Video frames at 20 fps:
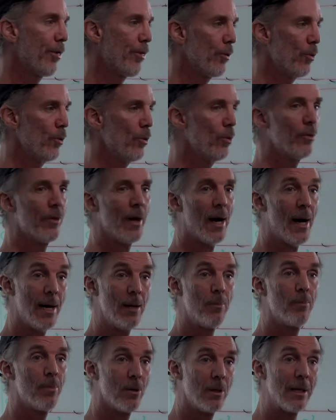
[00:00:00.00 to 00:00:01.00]
through the
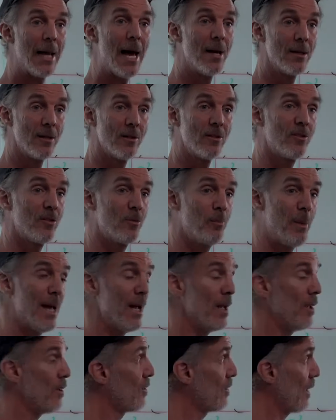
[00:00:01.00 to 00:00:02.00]
hyperlattice
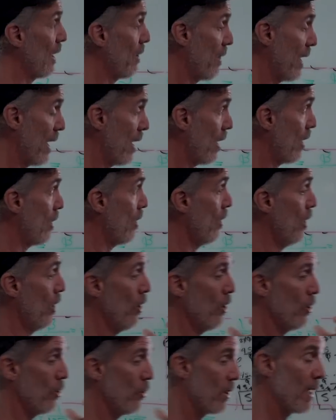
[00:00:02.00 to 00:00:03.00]
space. And there
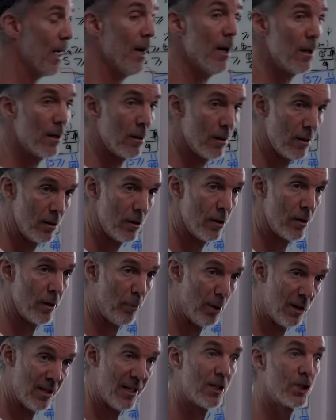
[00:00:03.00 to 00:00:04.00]
you get the
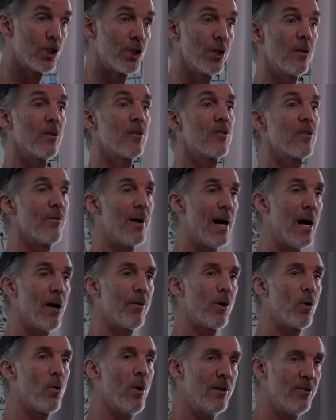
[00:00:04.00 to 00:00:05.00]
predictions of how
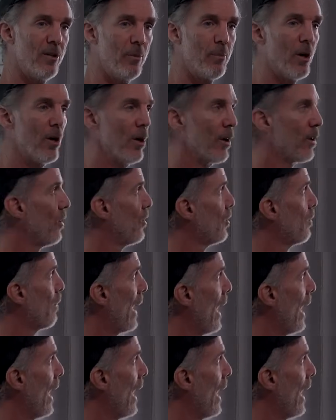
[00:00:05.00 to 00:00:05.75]
the quasiparticles